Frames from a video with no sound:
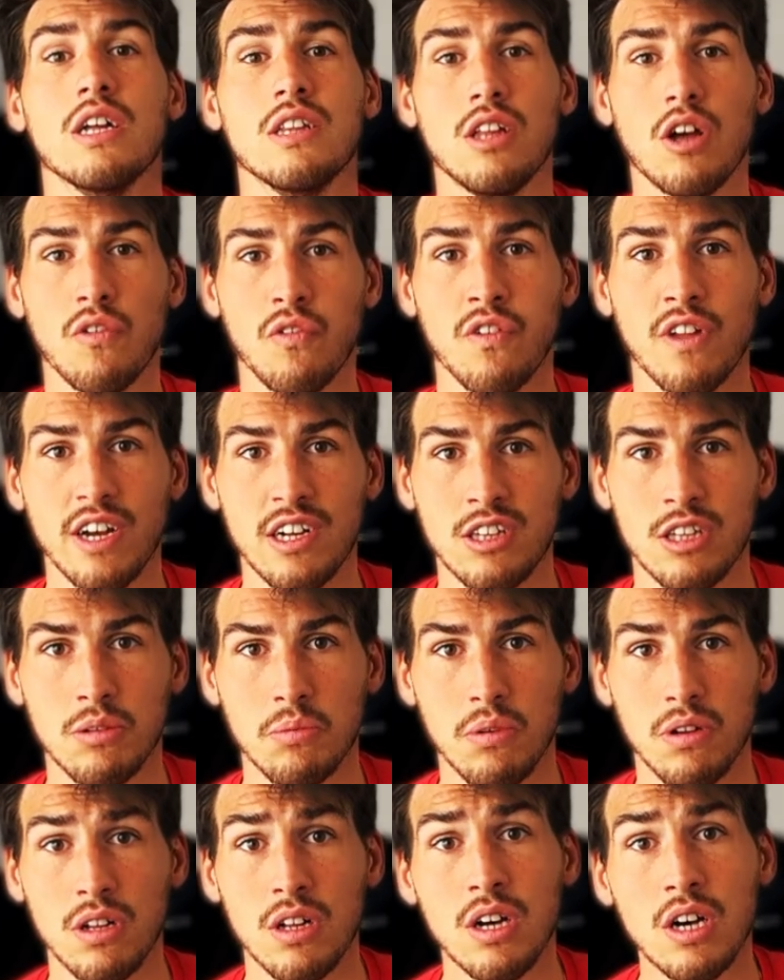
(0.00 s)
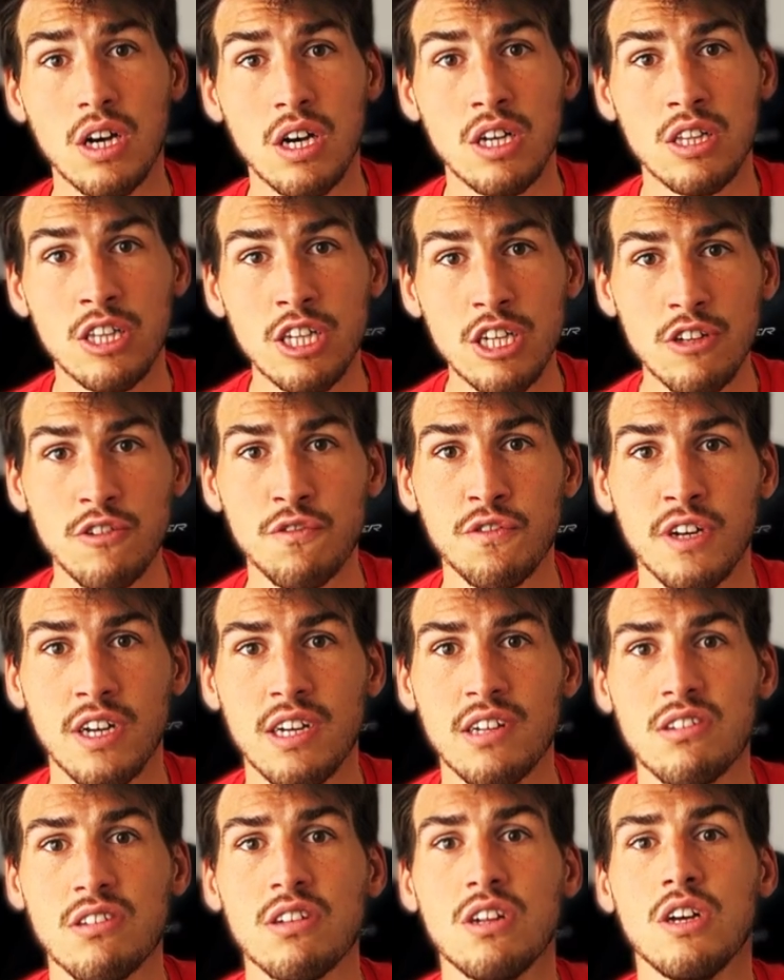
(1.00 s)
they are flexible. These
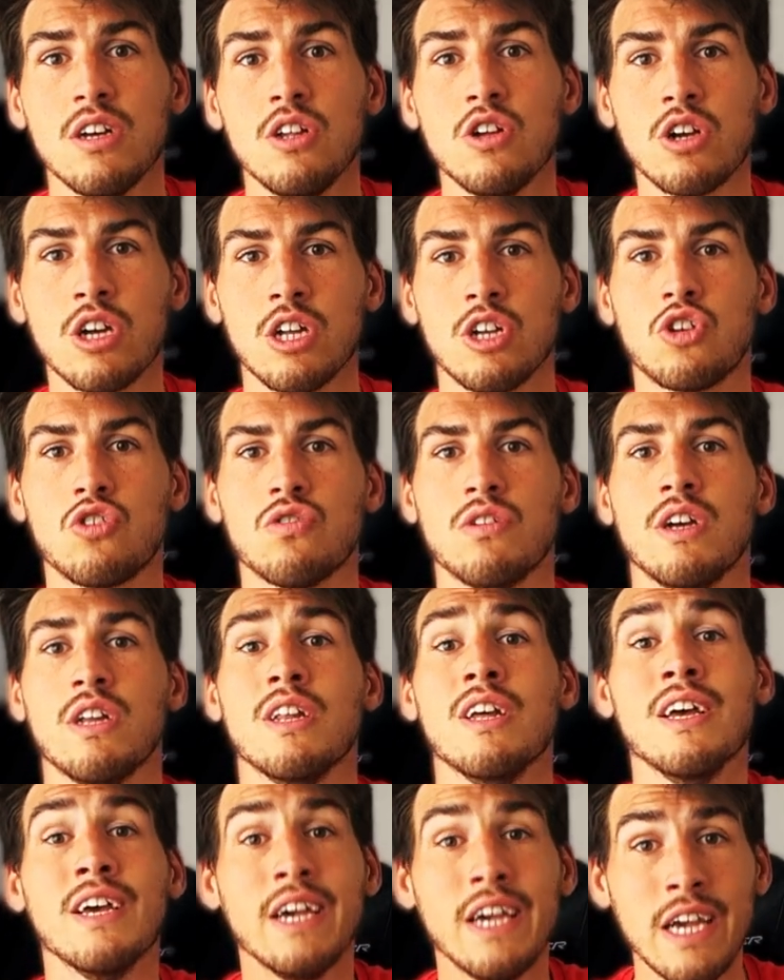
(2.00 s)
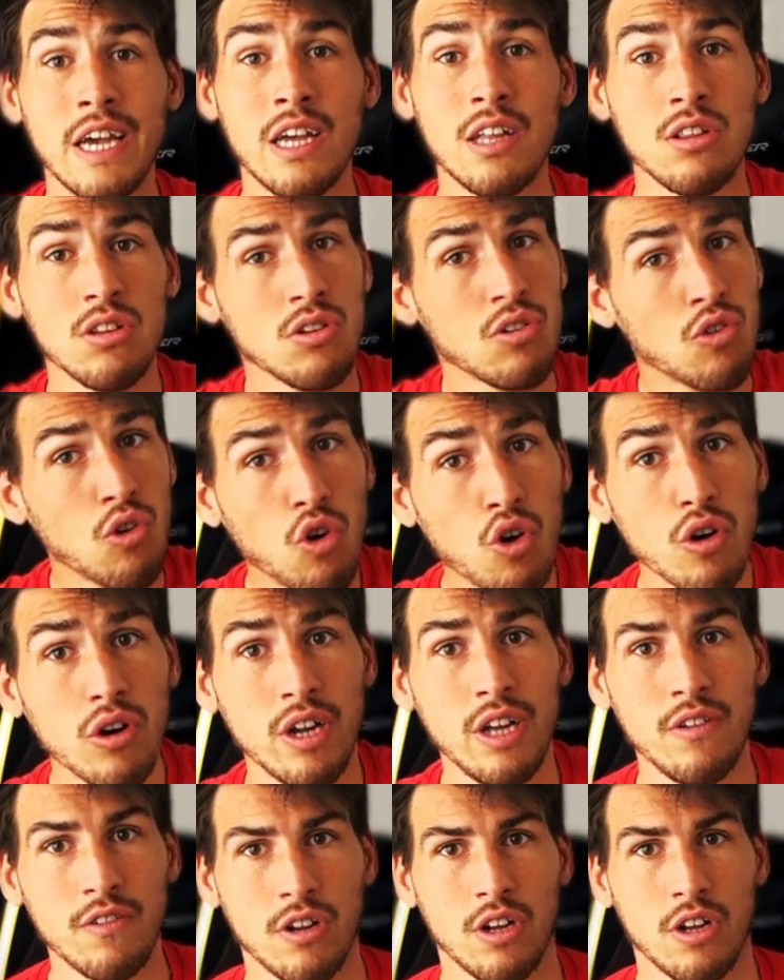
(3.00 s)
things you can train in or even